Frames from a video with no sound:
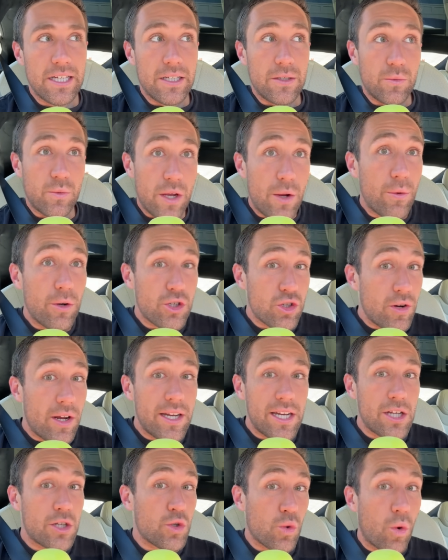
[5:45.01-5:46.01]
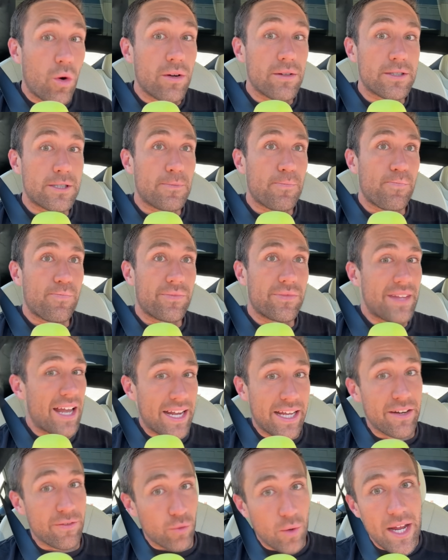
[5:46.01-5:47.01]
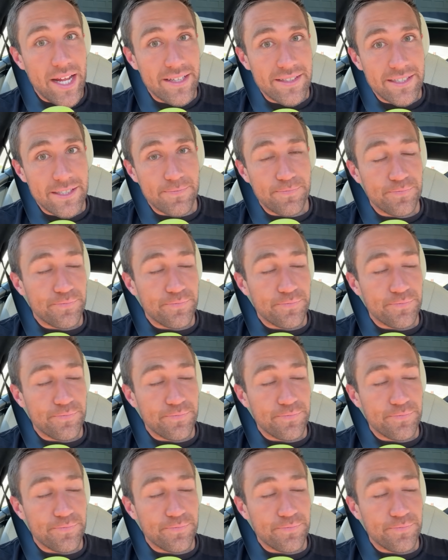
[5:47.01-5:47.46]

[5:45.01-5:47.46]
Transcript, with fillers: we were trending towards negative rates,